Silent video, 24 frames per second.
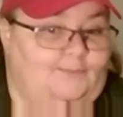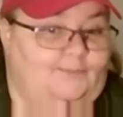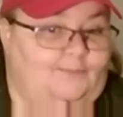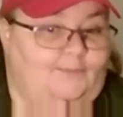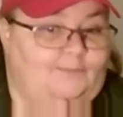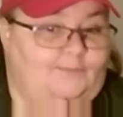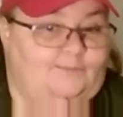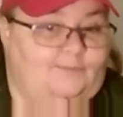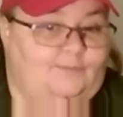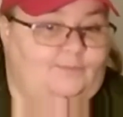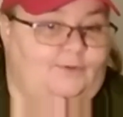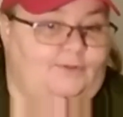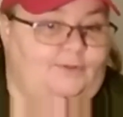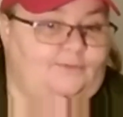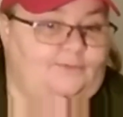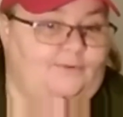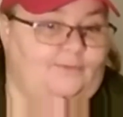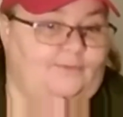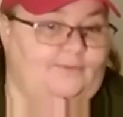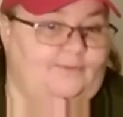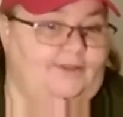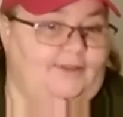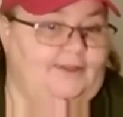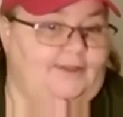oops, pointing the wrong
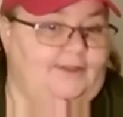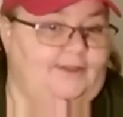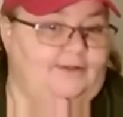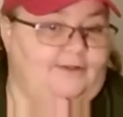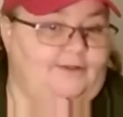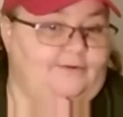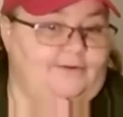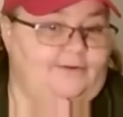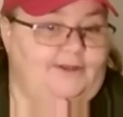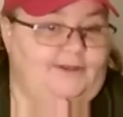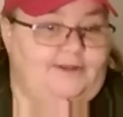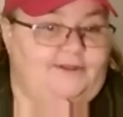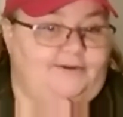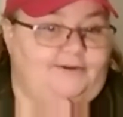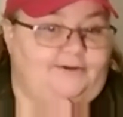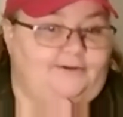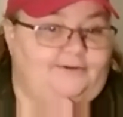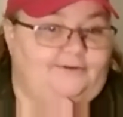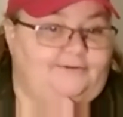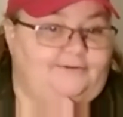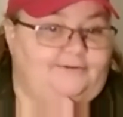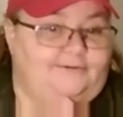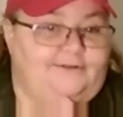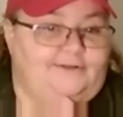way, right here,
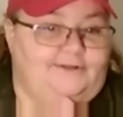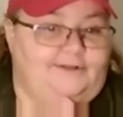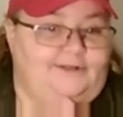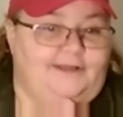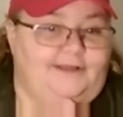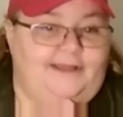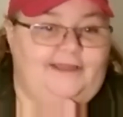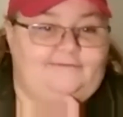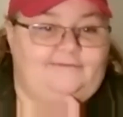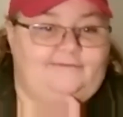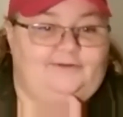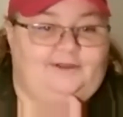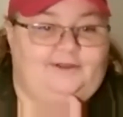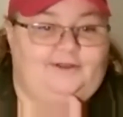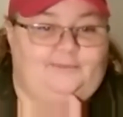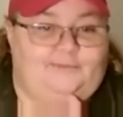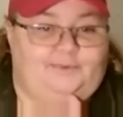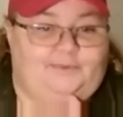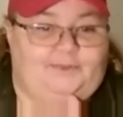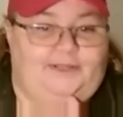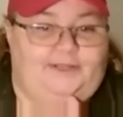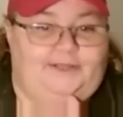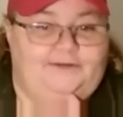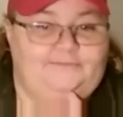I have a couple
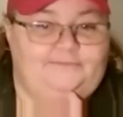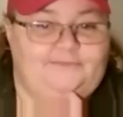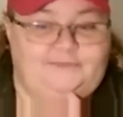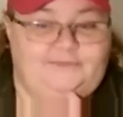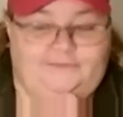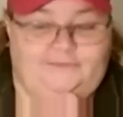items.